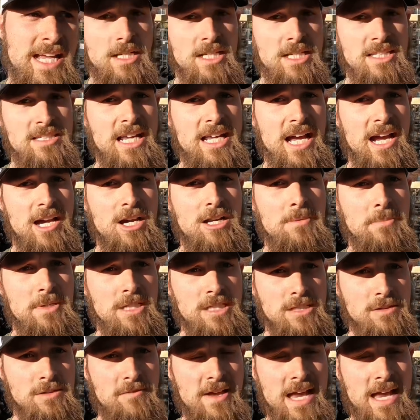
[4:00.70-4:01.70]
It's not going to be
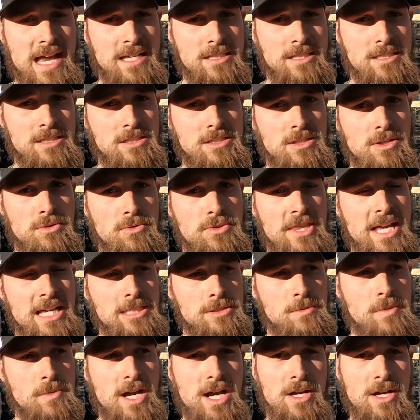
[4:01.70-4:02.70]
as fast. So
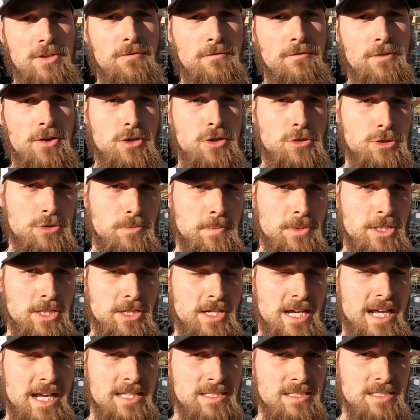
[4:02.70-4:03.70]
that's why the vertical
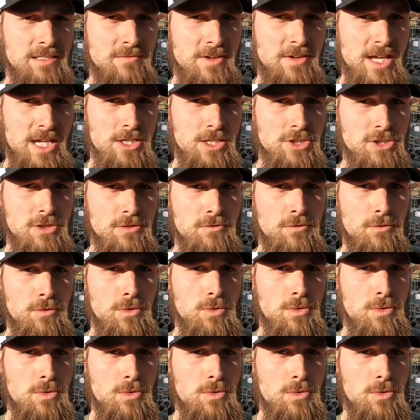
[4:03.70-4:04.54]
splitter has the advantage of